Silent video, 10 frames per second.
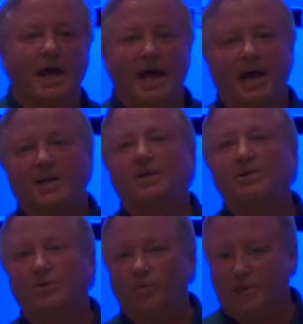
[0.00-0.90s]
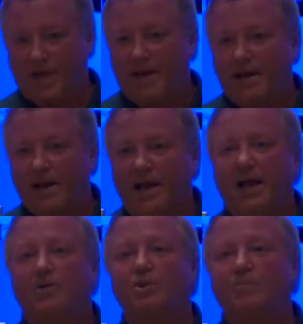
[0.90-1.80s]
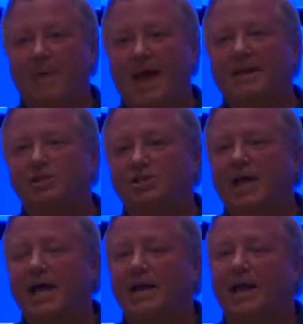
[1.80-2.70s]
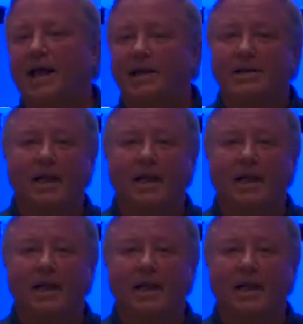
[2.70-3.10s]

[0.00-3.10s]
How do you deal with that? How do you manage that? And,